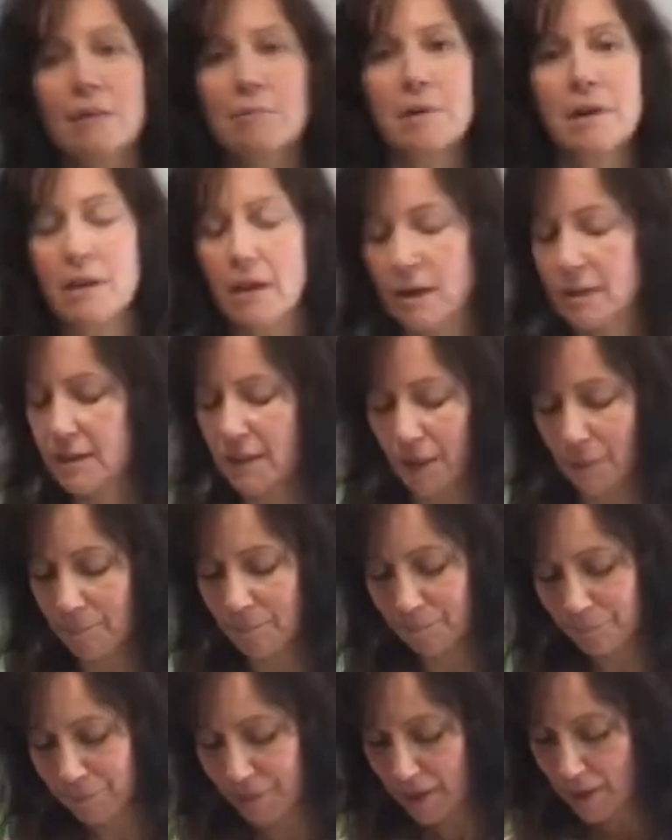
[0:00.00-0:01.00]
me cut them.
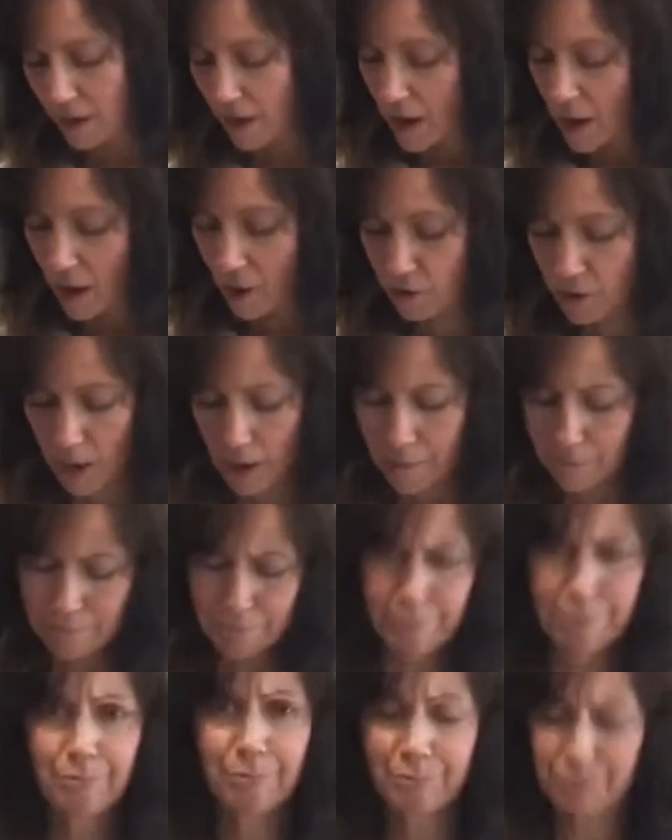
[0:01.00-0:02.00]
Okay,
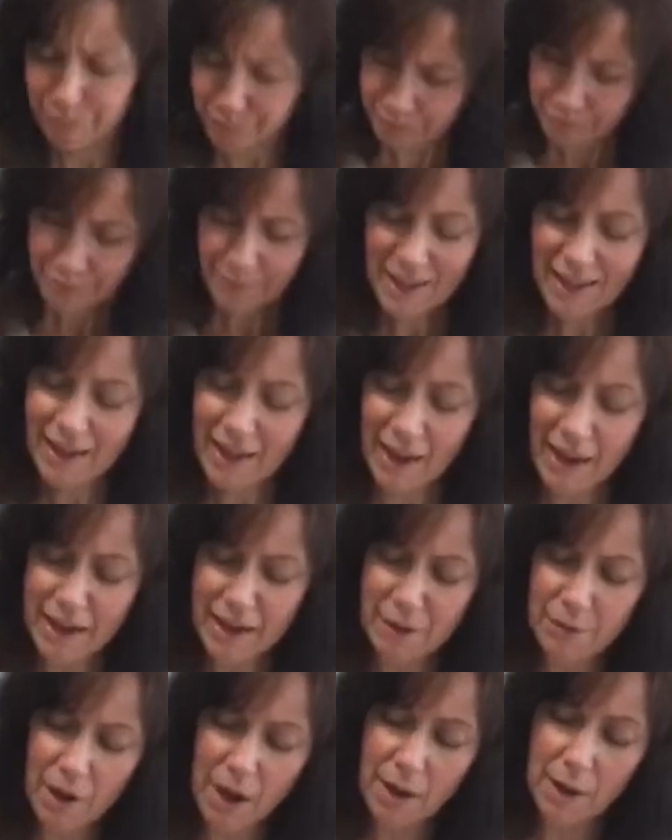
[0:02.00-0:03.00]

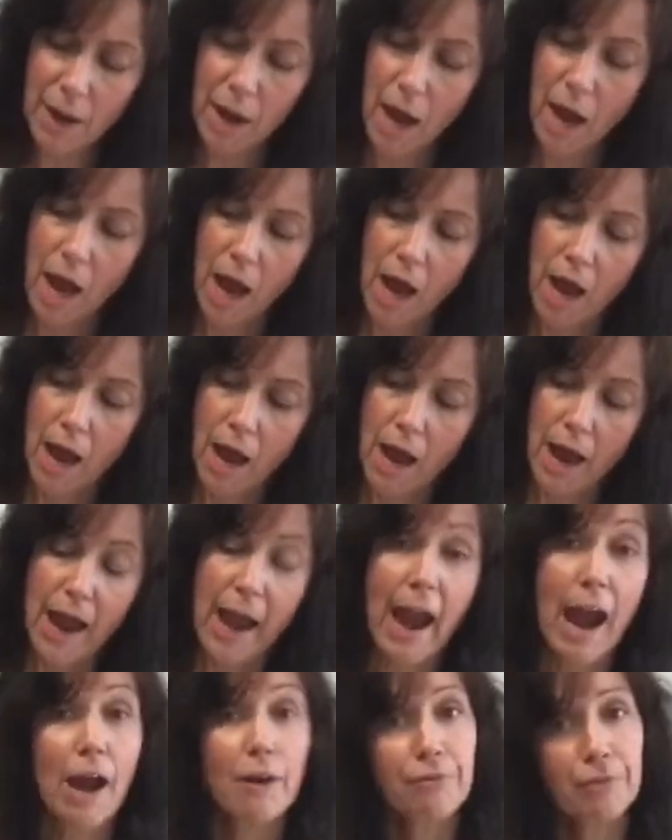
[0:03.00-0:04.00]
anyway,
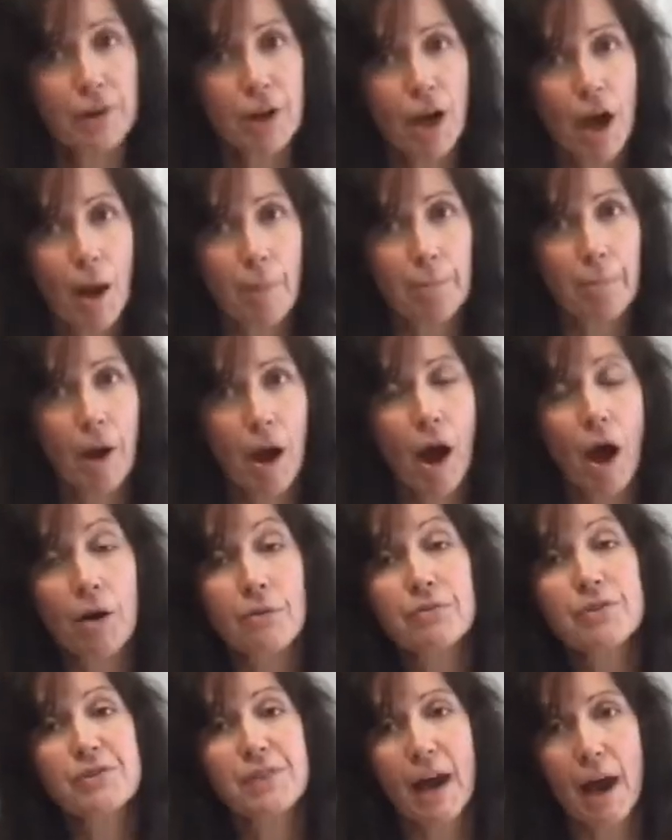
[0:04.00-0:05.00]
half a cup
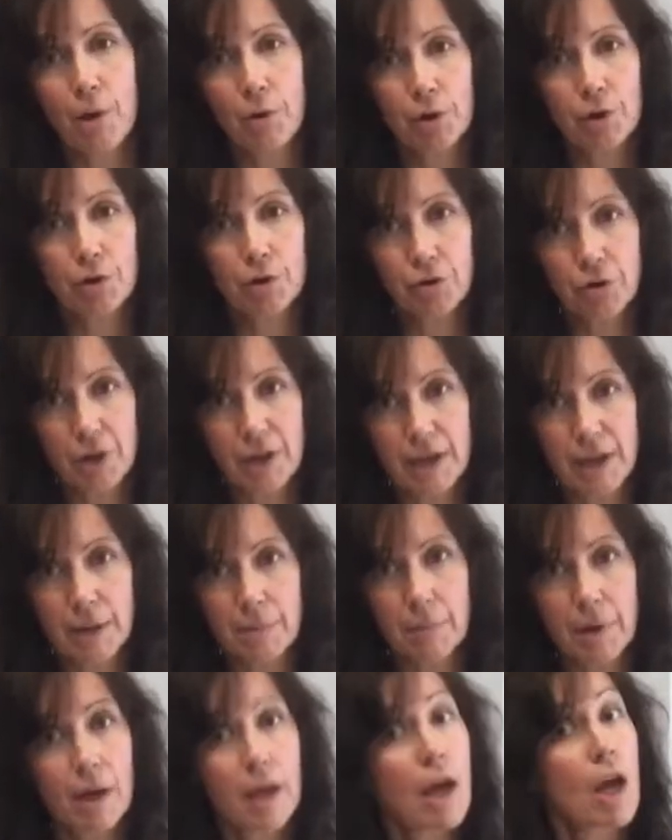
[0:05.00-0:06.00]
of sour cream.
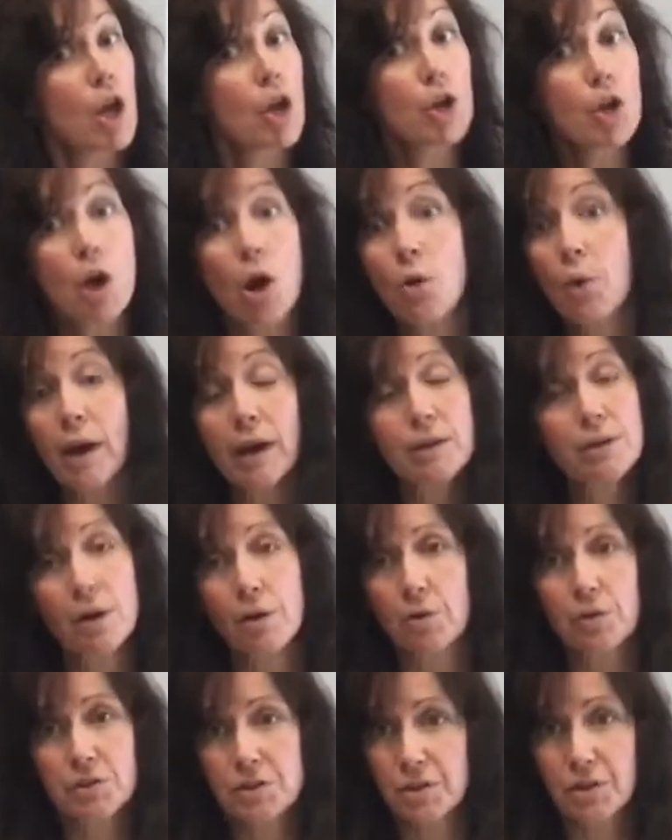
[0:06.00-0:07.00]
No egg
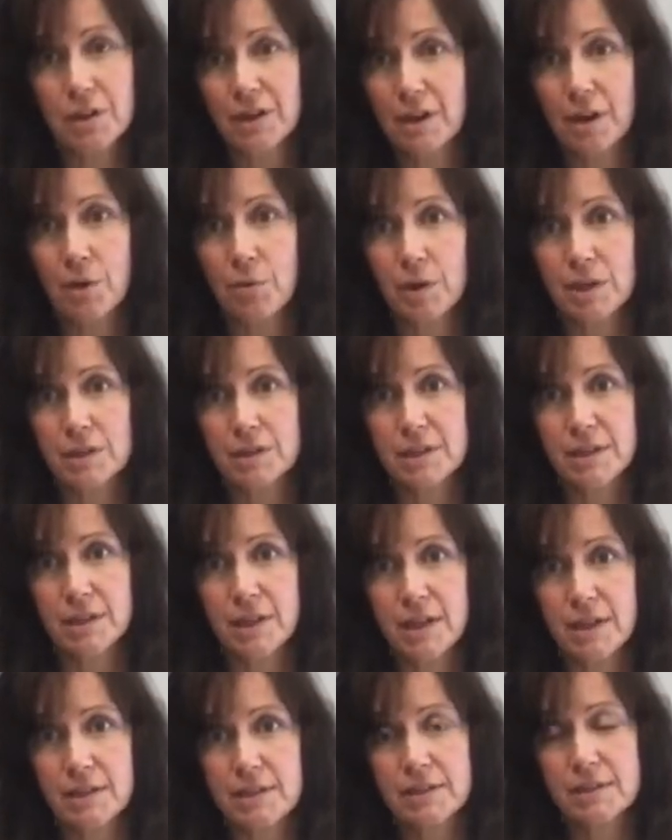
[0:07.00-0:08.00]
yolks are gonna go into
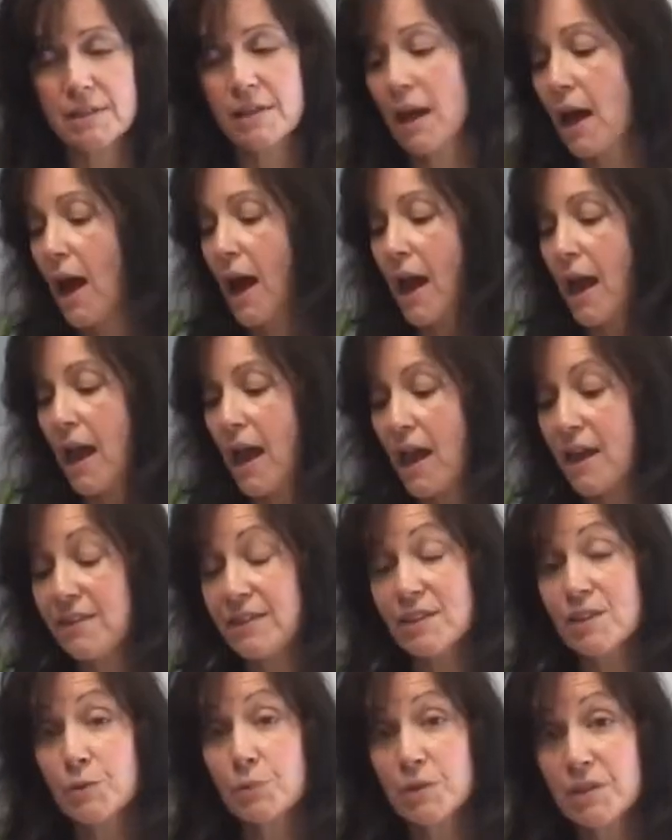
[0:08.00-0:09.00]
this. And
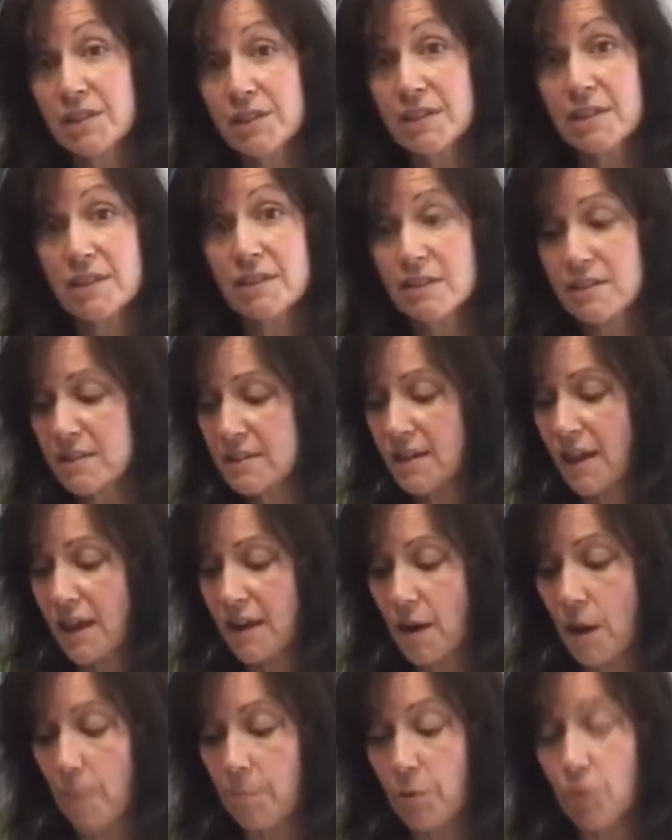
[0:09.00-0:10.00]
this will still set
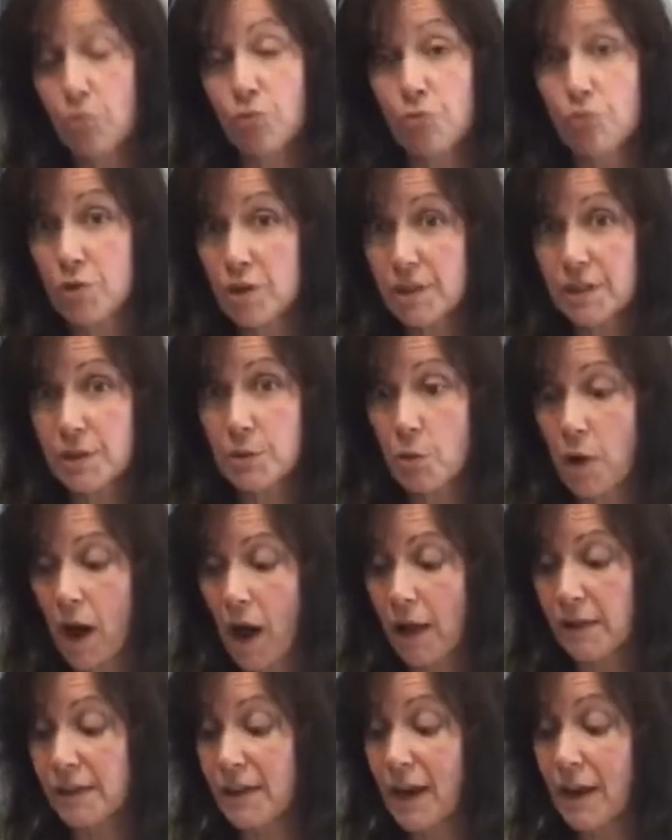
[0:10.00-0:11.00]
up really
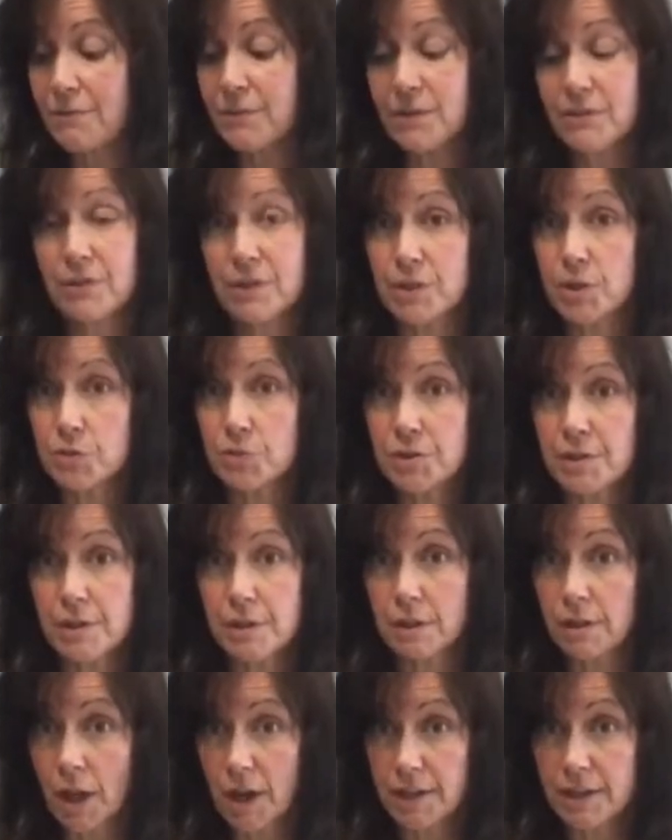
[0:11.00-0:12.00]
well. And I've even used
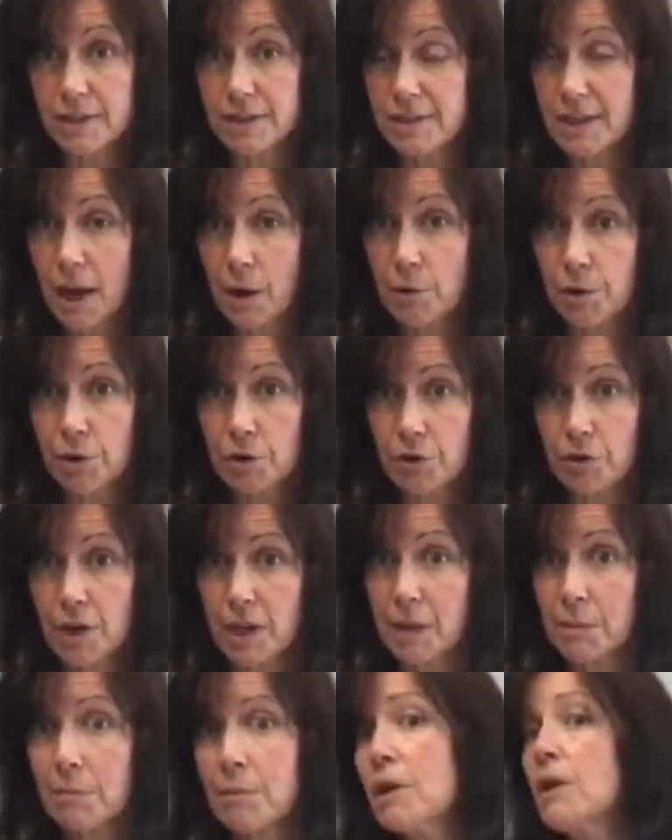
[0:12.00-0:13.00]
light sour
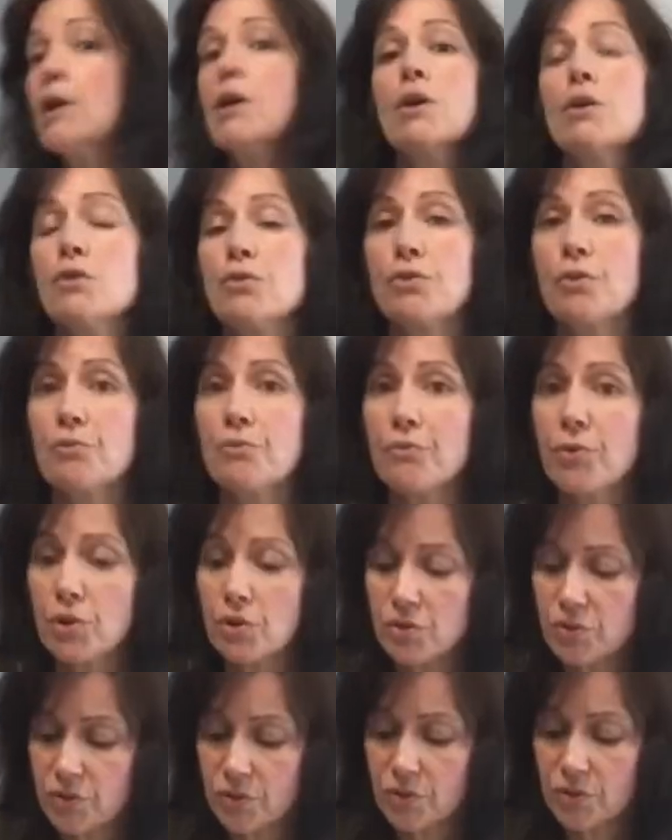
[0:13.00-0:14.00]
cream. So
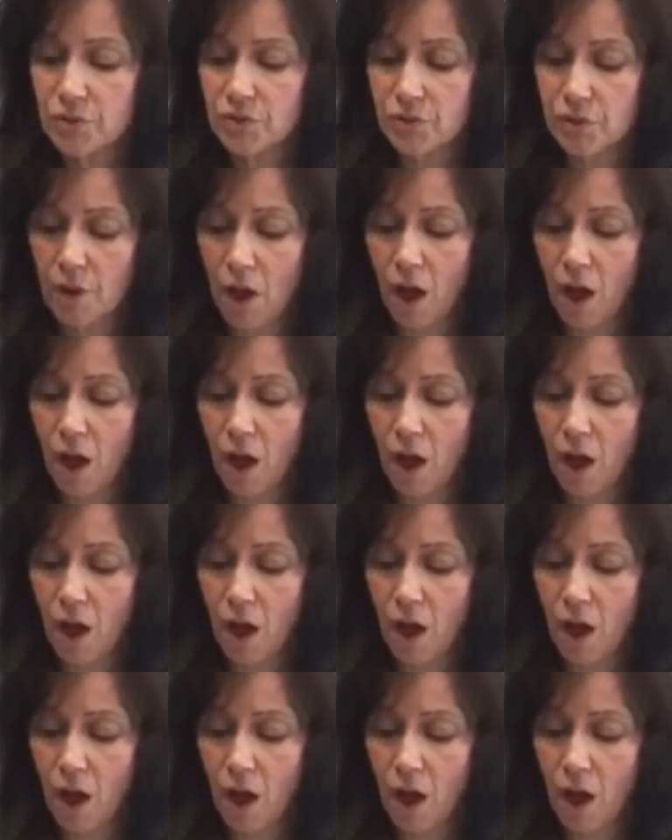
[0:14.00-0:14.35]
versus